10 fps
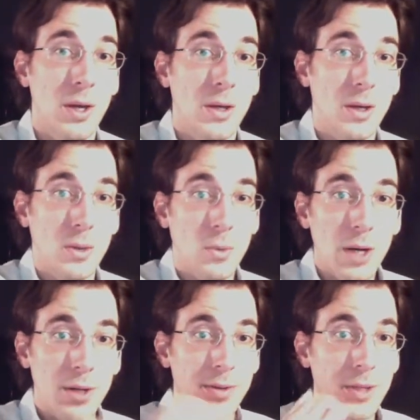
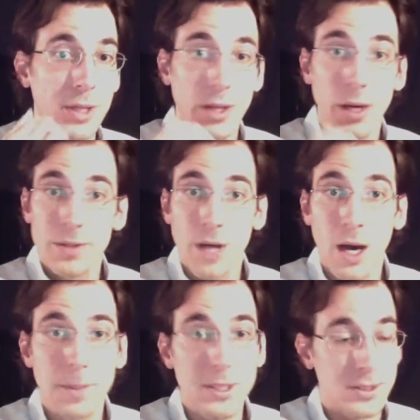What are the
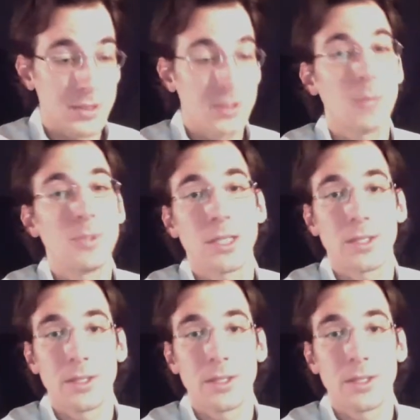topics and subjects?